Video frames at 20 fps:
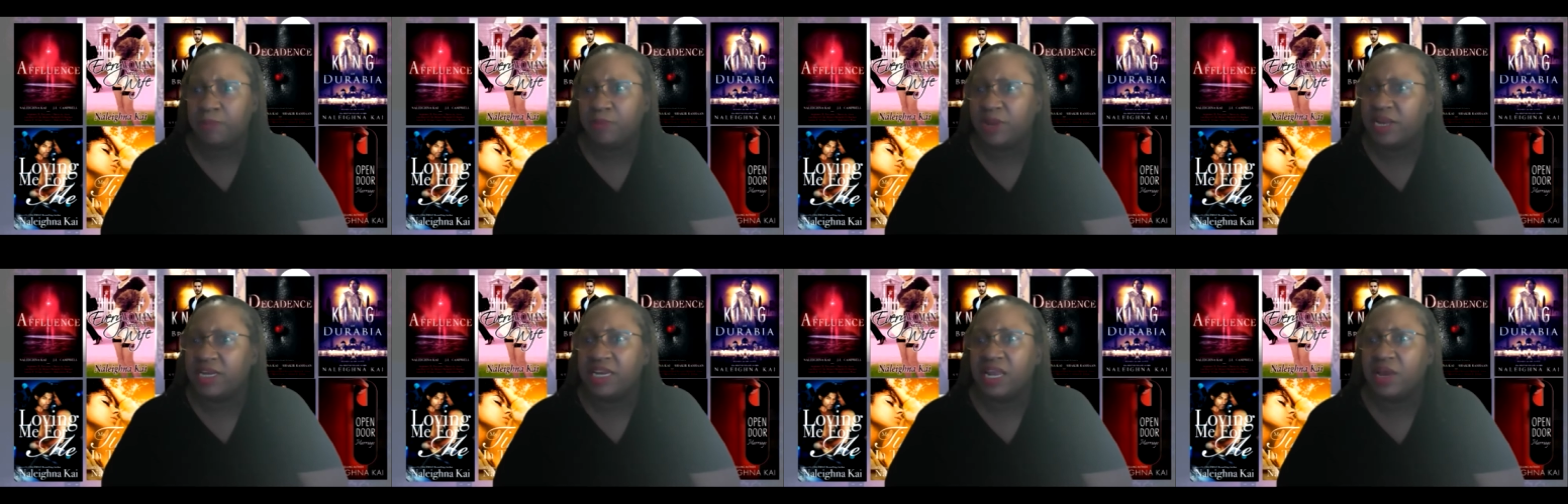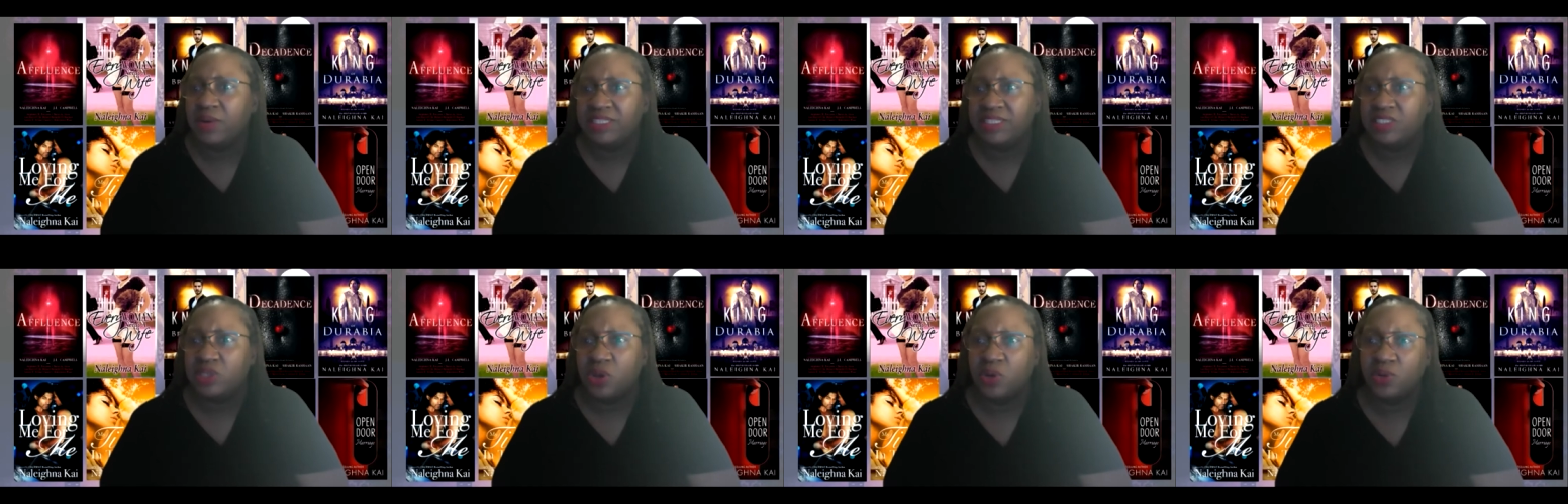Right now,
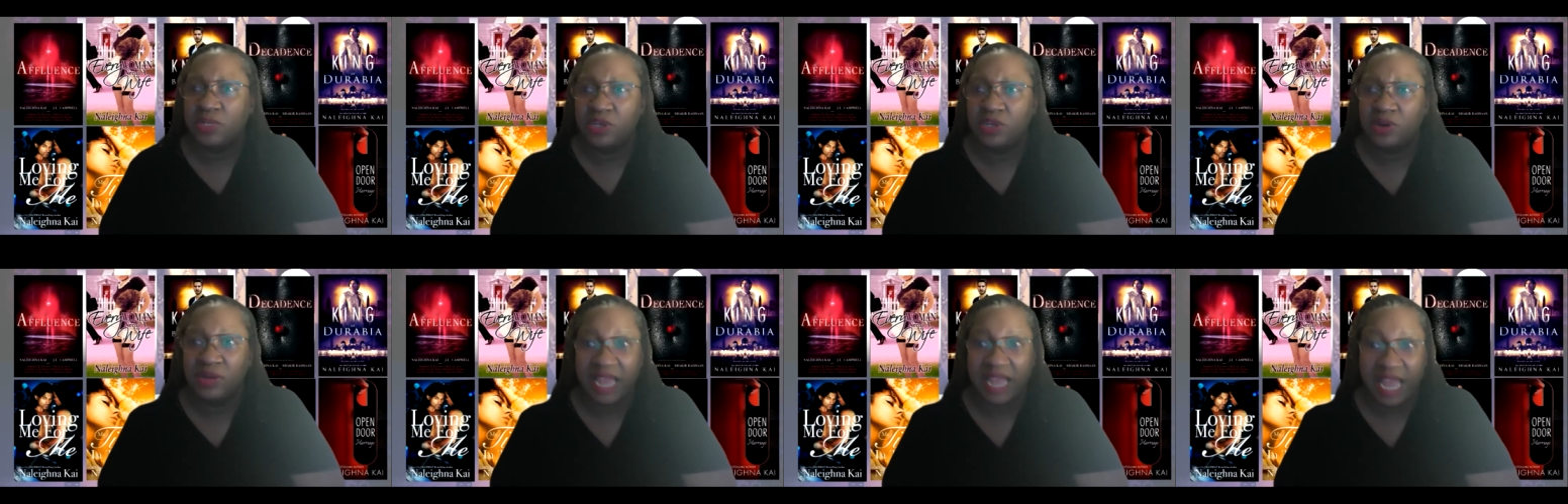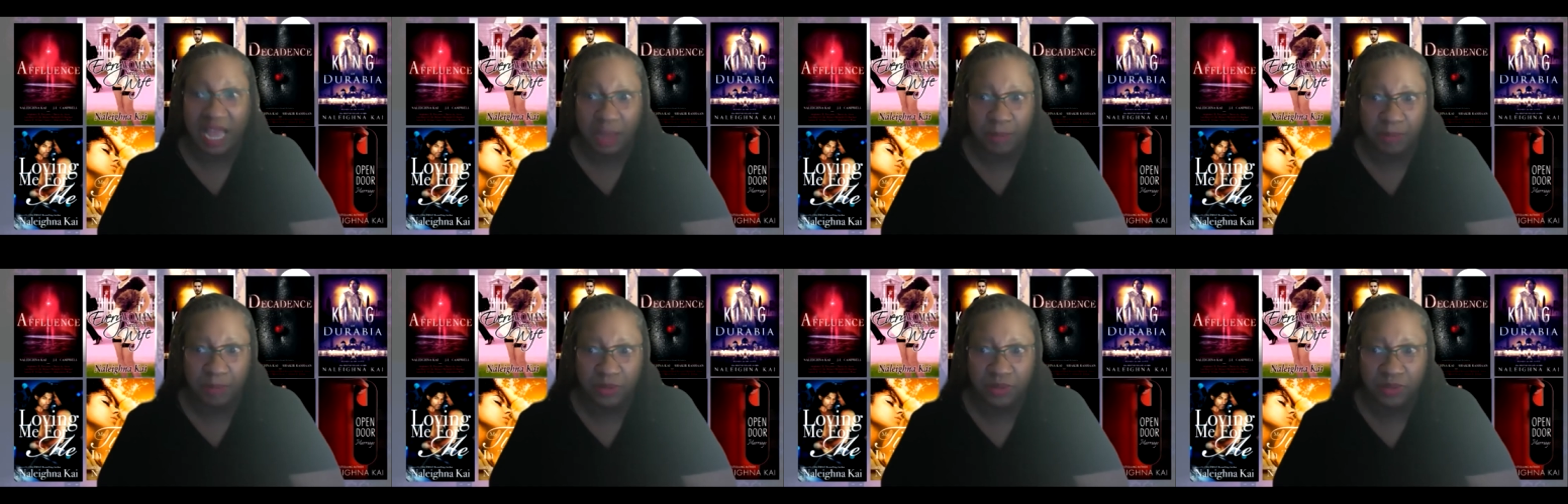it's only on
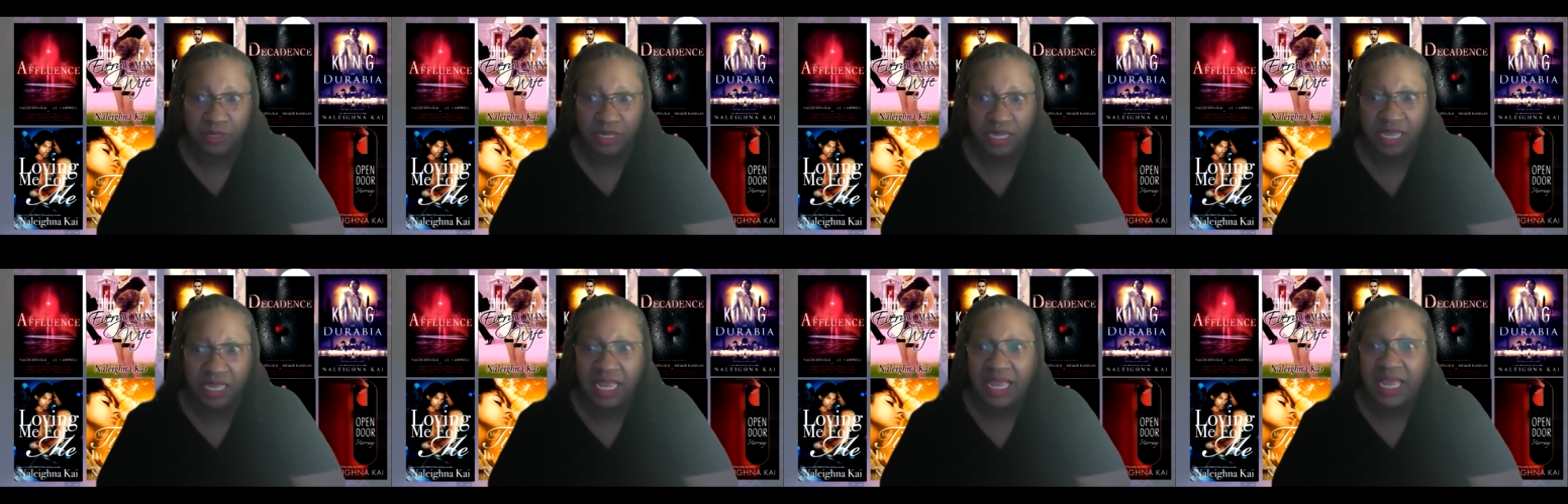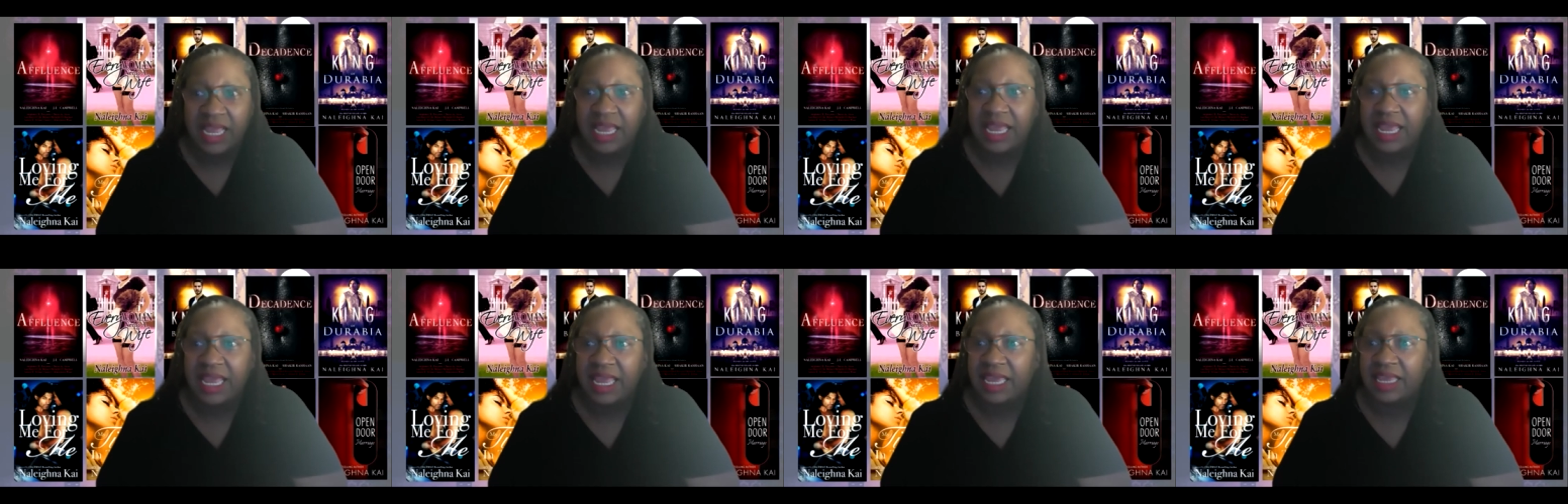Apple.
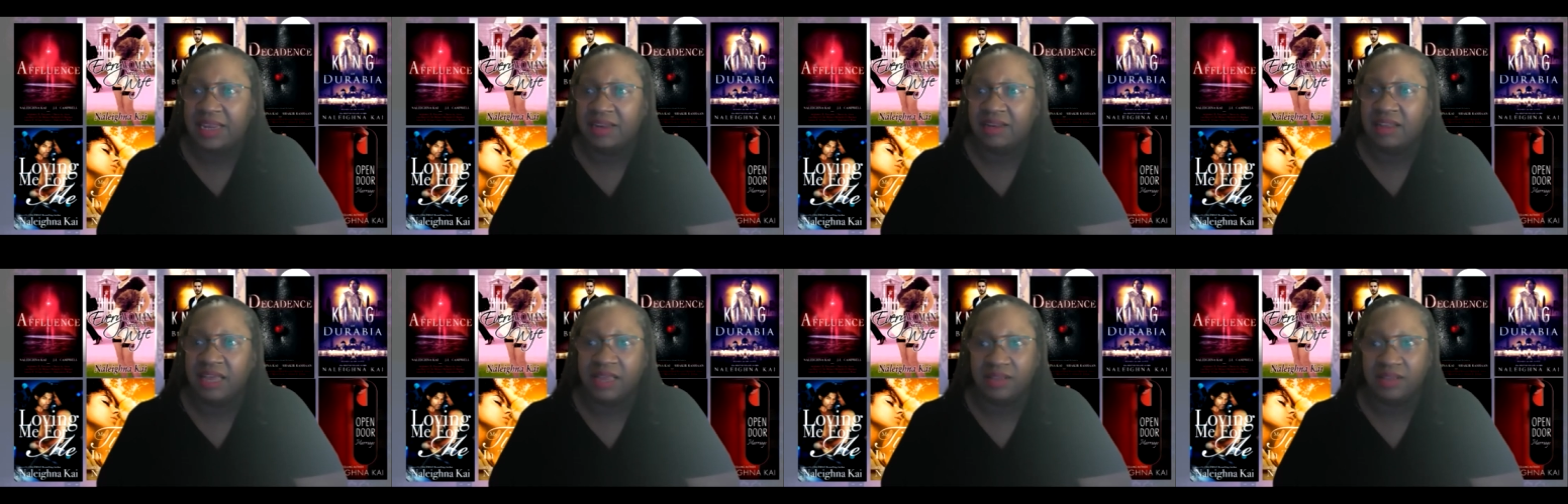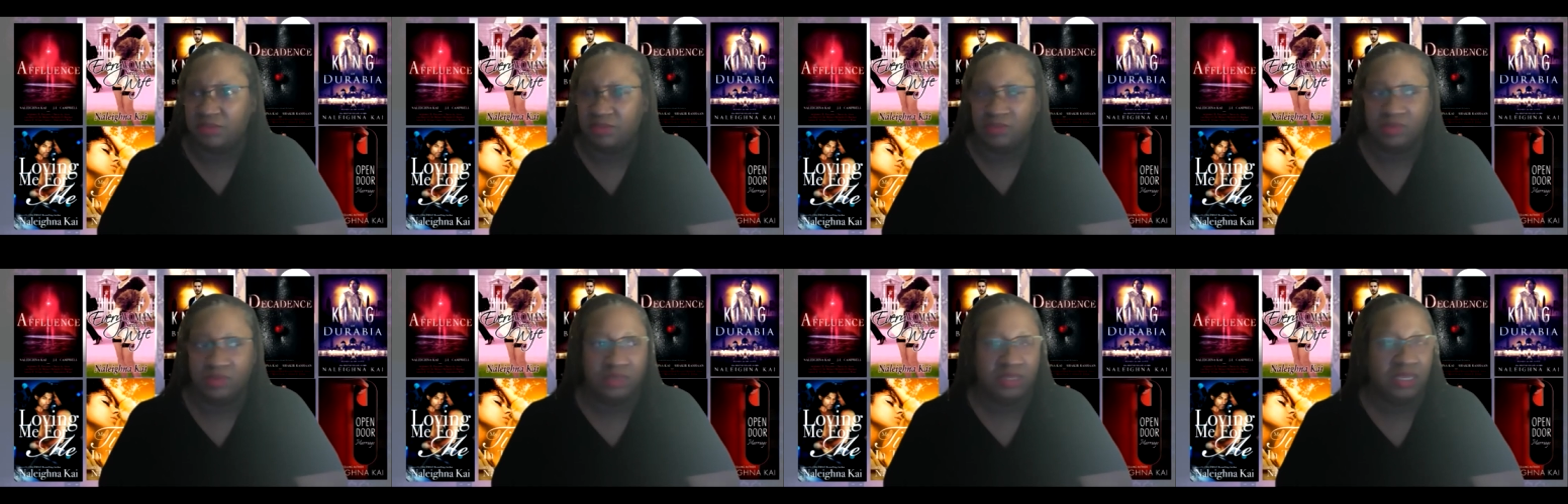And like
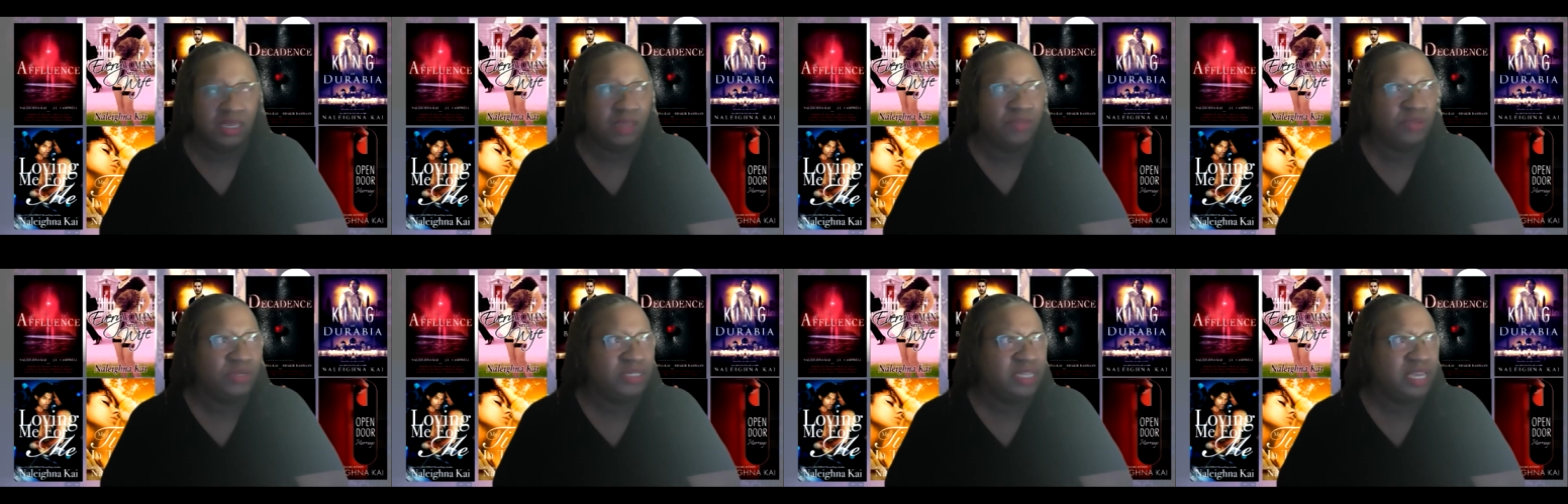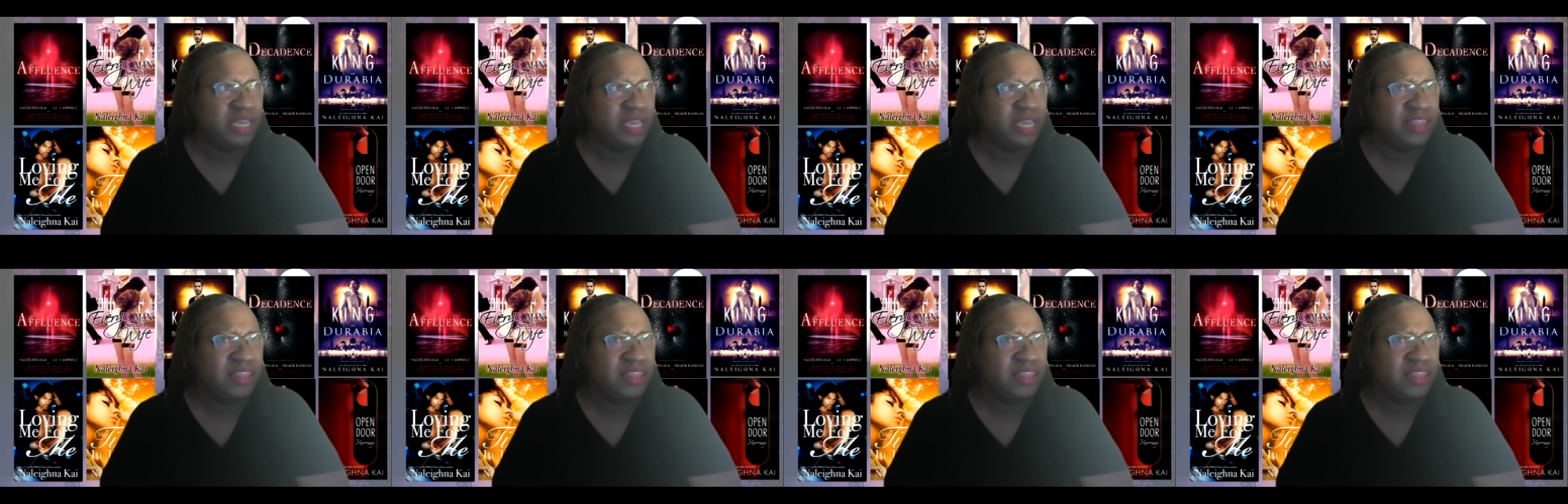the other day,